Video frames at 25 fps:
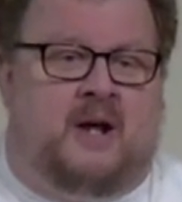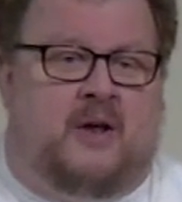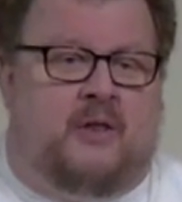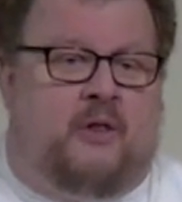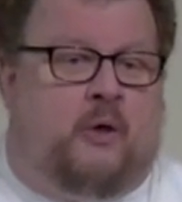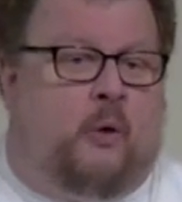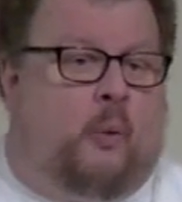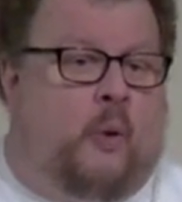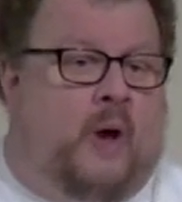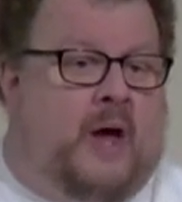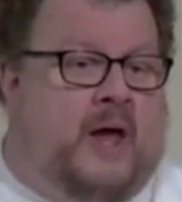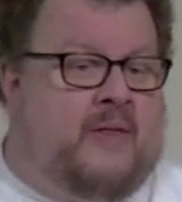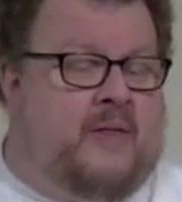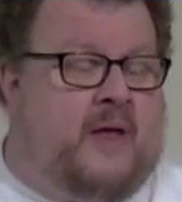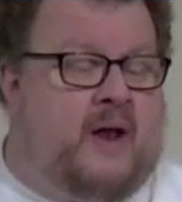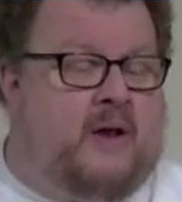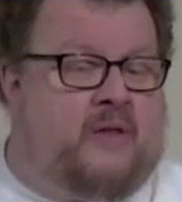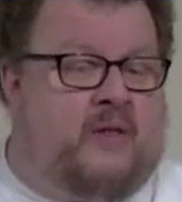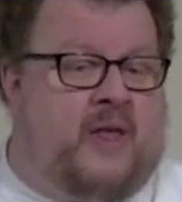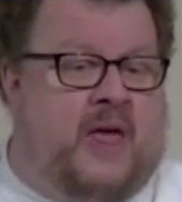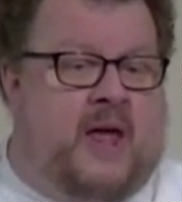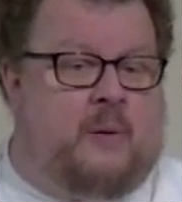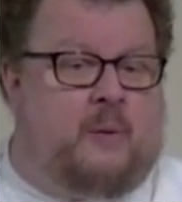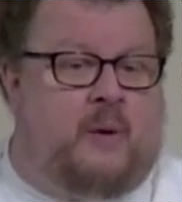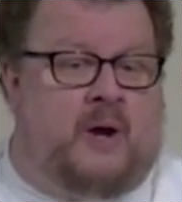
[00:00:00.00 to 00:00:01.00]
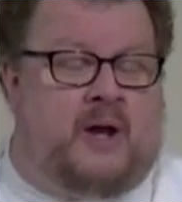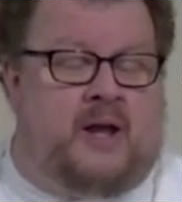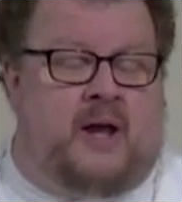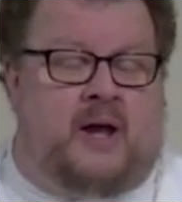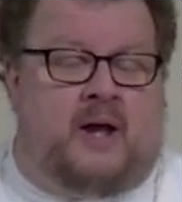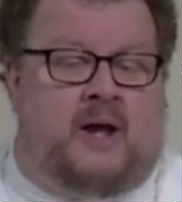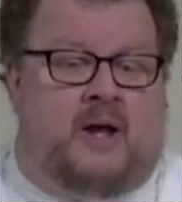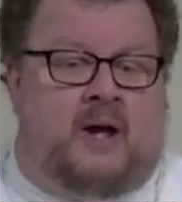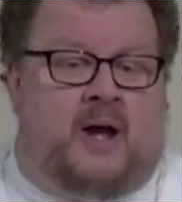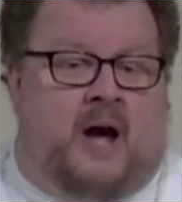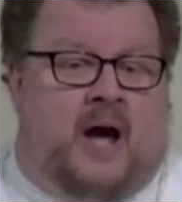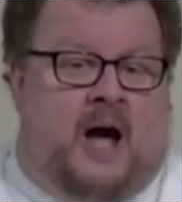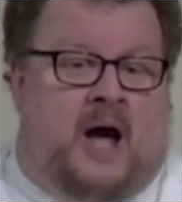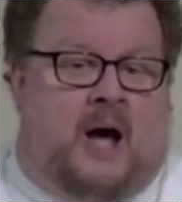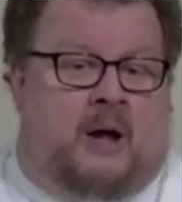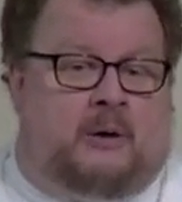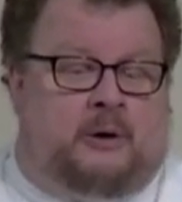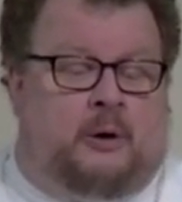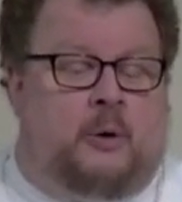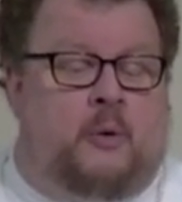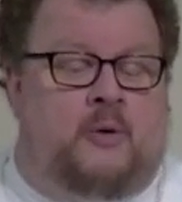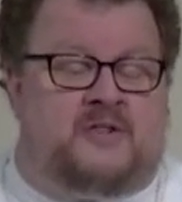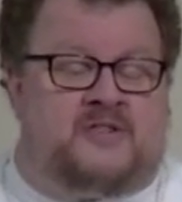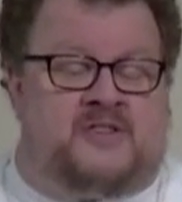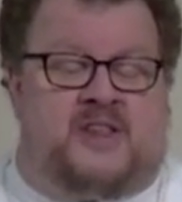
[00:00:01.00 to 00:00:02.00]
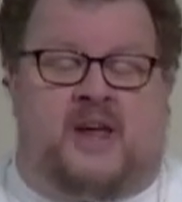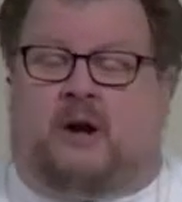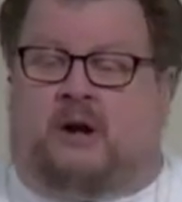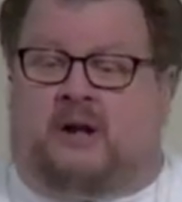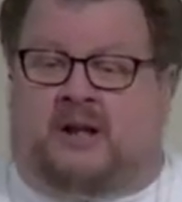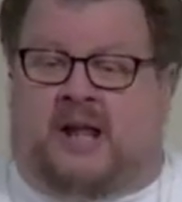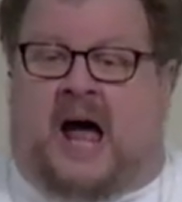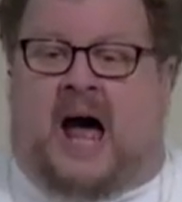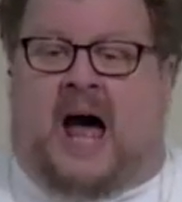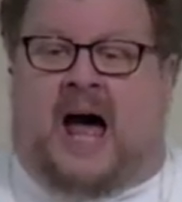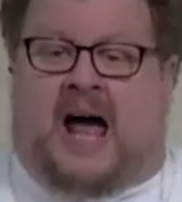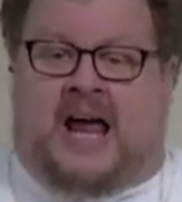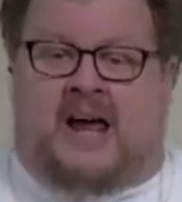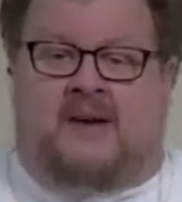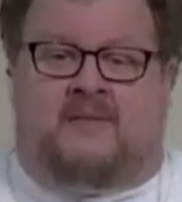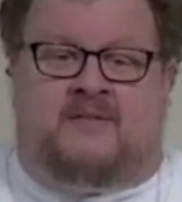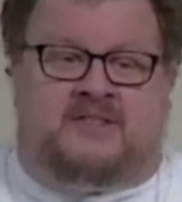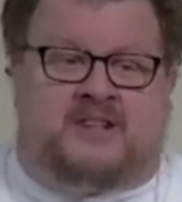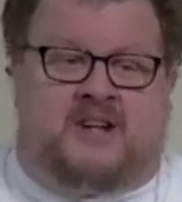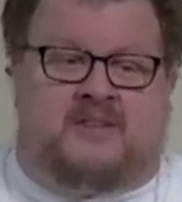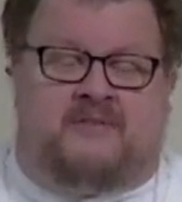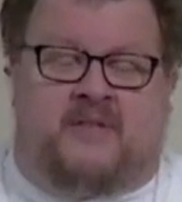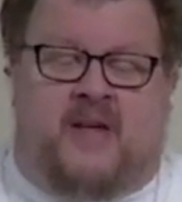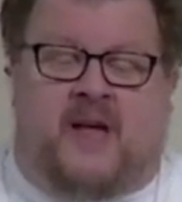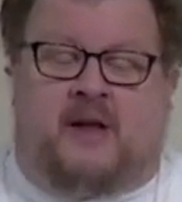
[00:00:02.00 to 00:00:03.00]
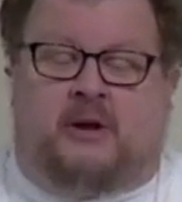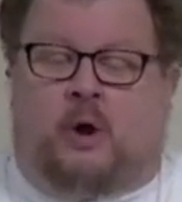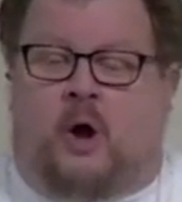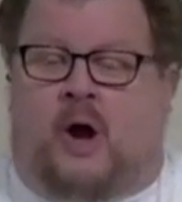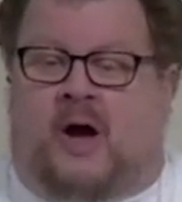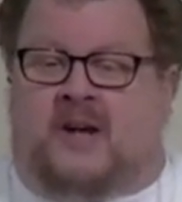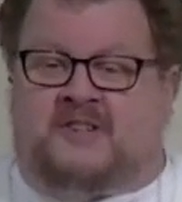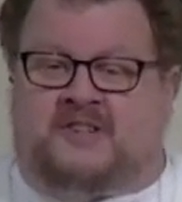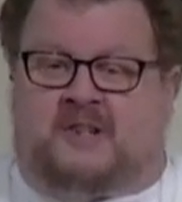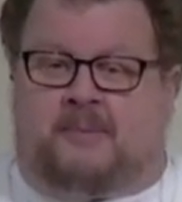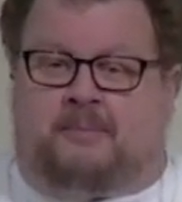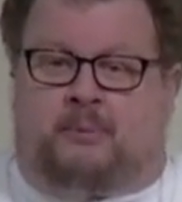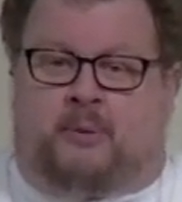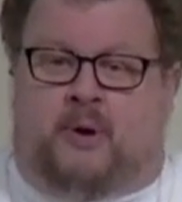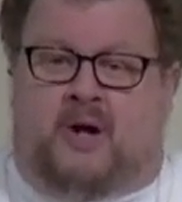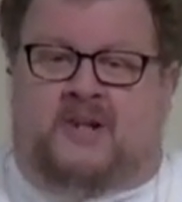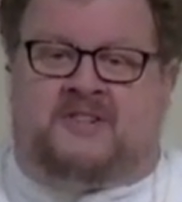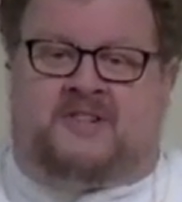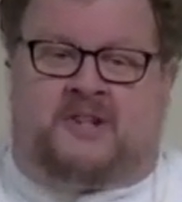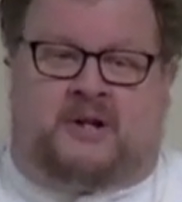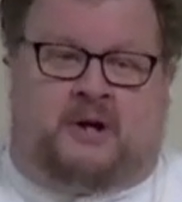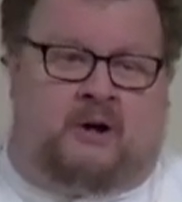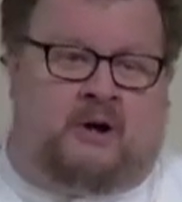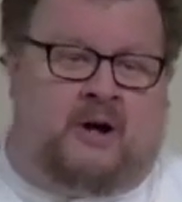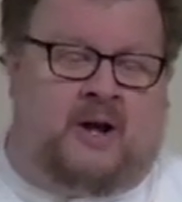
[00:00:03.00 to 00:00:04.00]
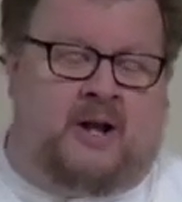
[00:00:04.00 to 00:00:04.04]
the way that they would lose their lives if they lost a prisoner.